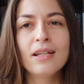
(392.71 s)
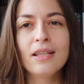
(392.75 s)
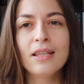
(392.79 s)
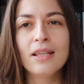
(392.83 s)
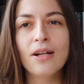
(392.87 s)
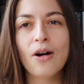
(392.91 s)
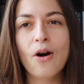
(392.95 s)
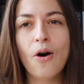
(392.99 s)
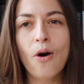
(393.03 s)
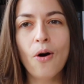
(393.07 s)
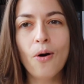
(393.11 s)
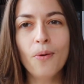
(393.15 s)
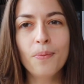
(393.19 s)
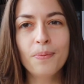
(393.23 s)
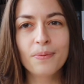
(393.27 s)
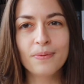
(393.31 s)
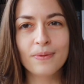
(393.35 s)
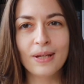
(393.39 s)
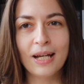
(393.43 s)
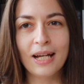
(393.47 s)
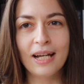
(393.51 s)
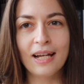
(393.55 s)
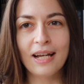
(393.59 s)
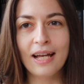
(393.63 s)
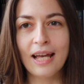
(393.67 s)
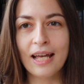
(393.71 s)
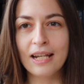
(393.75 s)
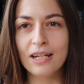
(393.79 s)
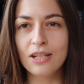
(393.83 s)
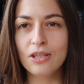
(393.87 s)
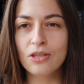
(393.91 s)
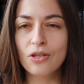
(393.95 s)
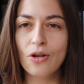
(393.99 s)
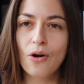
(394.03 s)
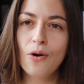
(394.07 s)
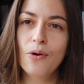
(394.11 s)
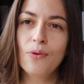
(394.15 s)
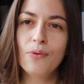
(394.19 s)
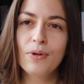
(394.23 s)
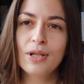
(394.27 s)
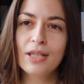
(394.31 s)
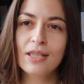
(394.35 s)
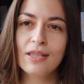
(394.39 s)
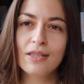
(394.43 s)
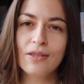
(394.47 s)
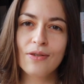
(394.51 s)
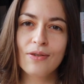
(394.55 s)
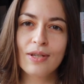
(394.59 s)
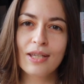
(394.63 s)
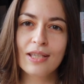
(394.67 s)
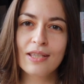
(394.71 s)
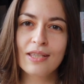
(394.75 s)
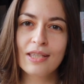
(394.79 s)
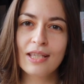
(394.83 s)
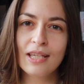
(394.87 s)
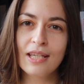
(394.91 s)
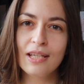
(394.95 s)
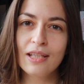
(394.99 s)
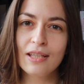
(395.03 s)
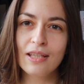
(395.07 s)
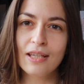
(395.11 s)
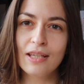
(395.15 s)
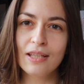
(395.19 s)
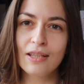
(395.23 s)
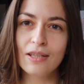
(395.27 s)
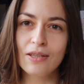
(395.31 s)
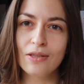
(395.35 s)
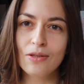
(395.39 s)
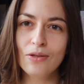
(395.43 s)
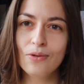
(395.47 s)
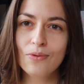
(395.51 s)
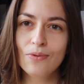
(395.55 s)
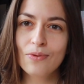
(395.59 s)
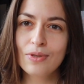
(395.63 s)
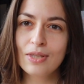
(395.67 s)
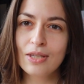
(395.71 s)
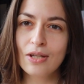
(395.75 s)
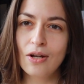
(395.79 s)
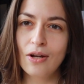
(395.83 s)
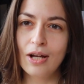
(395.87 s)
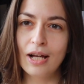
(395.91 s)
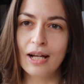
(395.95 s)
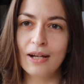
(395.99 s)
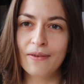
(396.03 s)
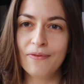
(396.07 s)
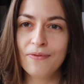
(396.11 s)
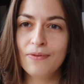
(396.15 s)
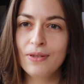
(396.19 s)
the hope uh, and it's always you can see in the news uh,